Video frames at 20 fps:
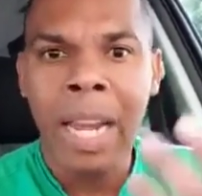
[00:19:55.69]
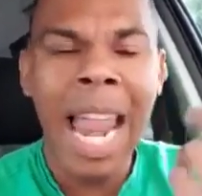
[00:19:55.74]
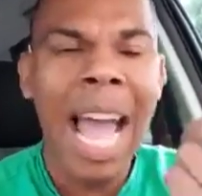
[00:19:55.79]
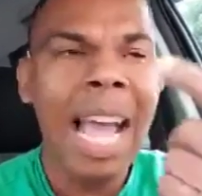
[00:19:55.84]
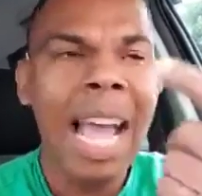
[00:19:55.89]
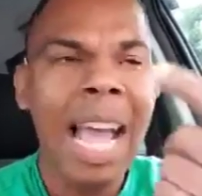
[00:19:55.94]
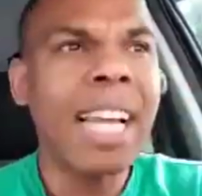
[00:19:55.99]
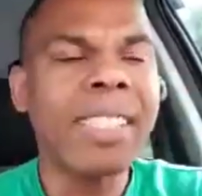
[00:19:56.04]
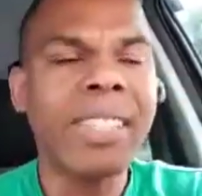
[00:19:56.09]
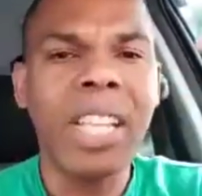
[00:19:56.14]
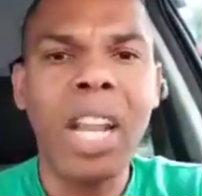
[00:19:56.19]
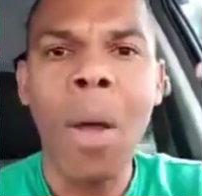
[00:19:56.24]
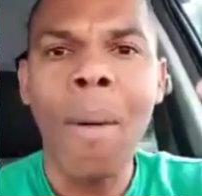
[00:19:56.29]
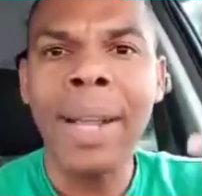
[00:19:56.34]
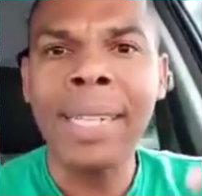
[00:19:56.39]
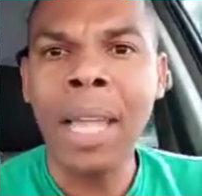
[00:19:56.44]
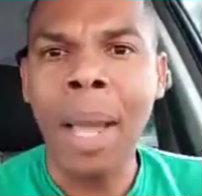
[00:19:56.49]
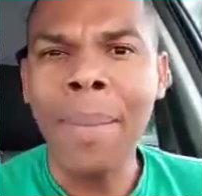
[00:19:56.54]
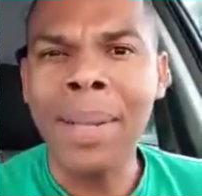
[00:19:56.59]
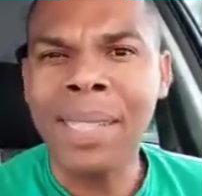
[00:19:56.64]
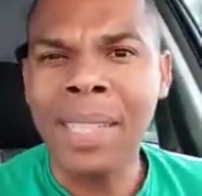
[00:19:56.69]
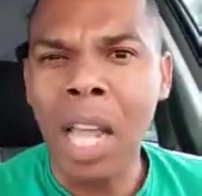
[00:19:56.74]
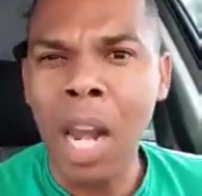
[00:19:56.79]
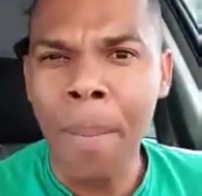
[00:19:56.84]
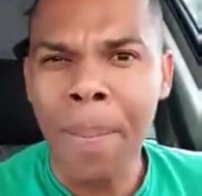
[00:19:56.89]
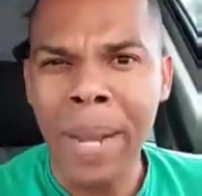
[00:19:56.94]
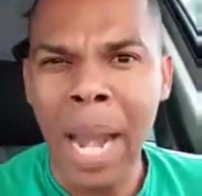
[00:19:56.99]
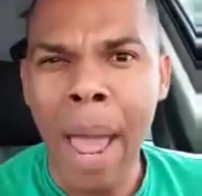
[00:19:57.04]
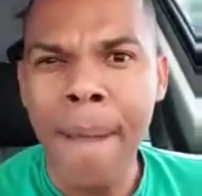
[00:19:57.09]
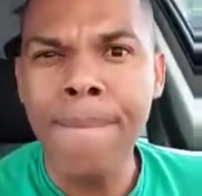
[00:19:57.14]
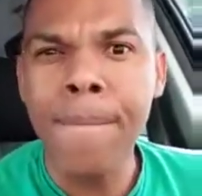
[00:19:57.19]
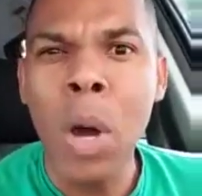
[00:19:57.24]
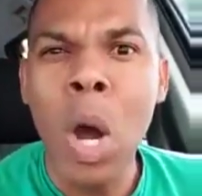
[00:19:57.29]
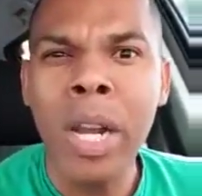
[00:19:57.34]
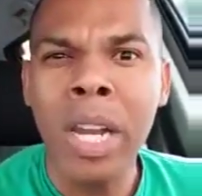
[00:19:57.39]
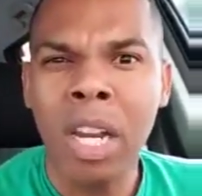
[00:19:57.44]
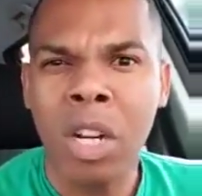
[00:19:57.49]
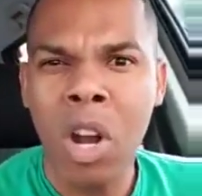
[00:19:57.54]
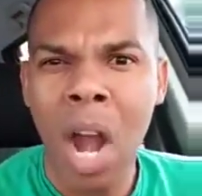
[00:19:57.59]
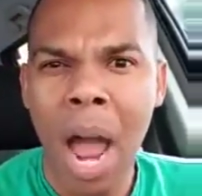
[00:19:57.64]
like yesterday when I stand up in that
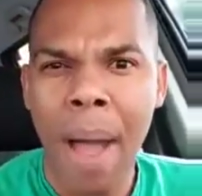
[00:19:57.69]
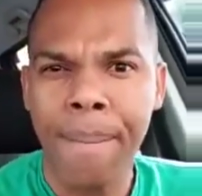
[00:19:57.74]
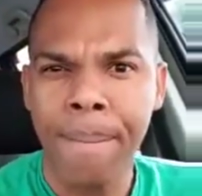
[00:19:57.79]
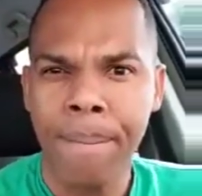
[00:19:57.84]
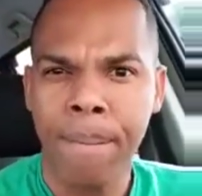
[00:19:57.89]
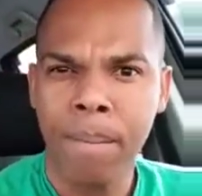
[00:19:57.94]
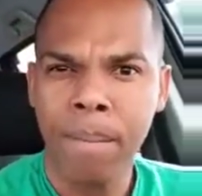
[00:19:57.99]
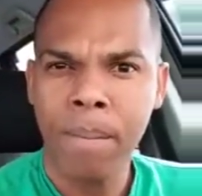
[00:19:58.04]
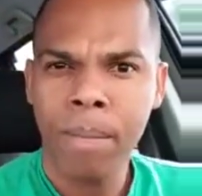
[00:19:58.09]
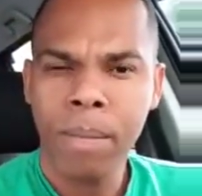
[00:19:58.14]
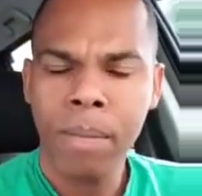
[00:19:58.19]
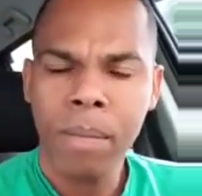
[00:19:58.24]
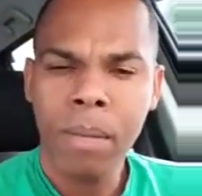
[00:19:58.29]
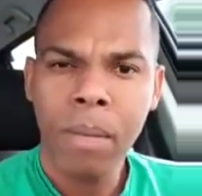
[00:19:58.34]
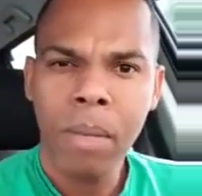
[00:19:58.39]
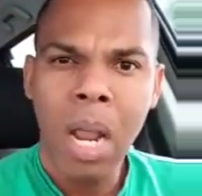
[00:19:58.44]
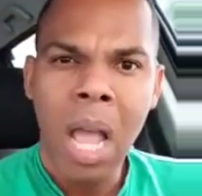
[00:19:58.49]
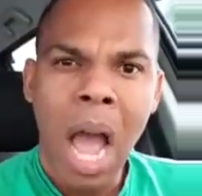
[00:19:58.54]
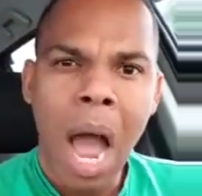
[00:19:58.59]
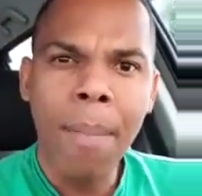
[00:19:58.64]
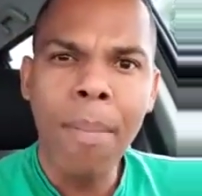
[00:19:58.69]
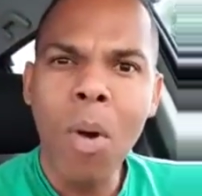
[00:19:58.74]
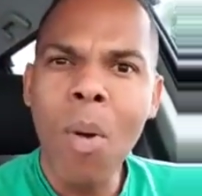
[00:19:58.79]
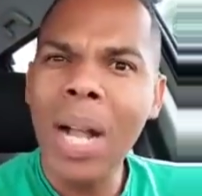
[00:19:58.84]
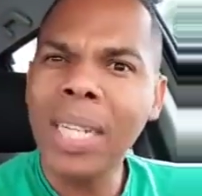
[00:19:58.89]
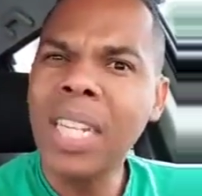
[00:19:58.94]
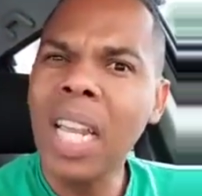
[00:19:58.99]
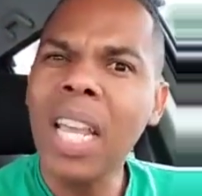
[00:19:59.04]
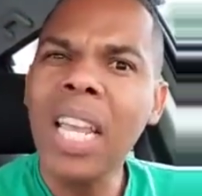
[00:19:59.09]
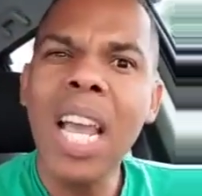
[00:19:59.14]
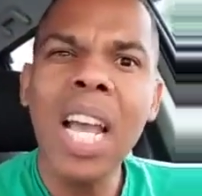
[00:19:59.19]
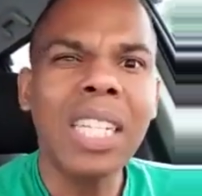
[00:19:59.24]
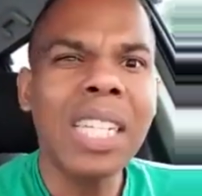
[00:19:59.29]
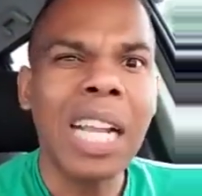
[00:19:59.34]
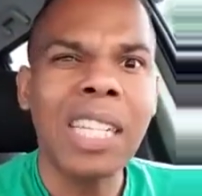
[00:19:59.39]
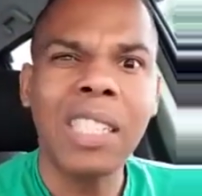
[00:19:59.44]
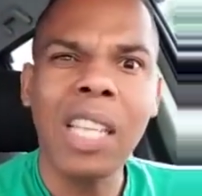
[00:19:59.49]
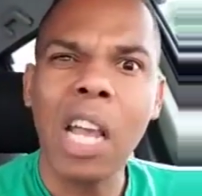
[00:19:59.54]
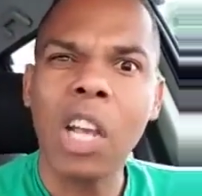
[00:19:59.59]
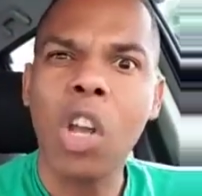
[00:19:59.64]
MoneyGram, I'm watching
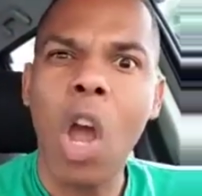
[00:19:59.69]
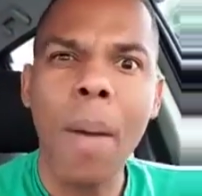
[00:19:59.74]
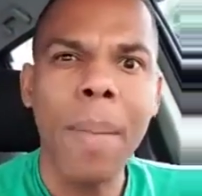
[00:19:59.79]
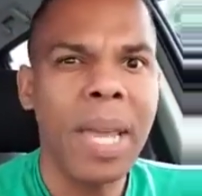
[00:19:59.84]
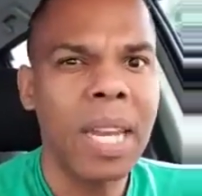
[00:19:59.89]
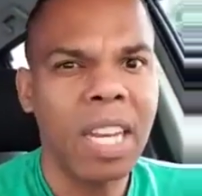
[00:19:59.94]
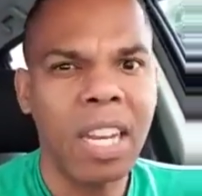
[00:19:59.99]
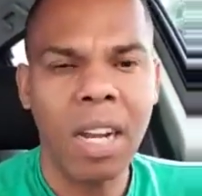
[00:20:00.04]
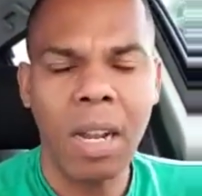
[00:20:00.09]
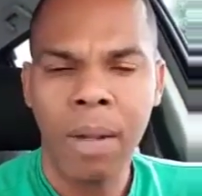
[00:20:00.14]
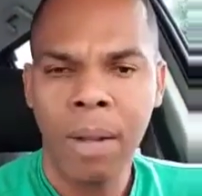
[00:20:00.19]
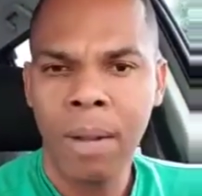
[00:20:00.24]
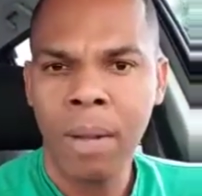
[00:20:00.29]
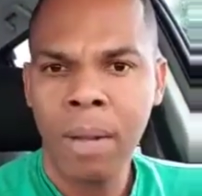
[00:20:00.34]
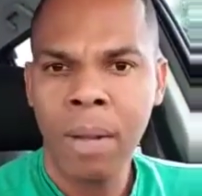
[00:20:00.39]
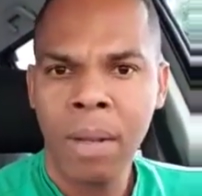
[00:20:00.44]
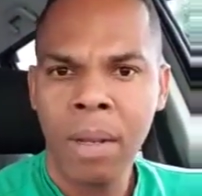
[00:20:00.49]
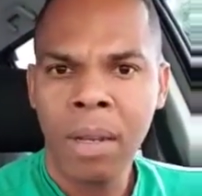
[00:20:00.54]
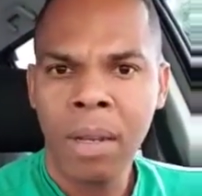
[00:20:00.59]
Haitians then come in, you know.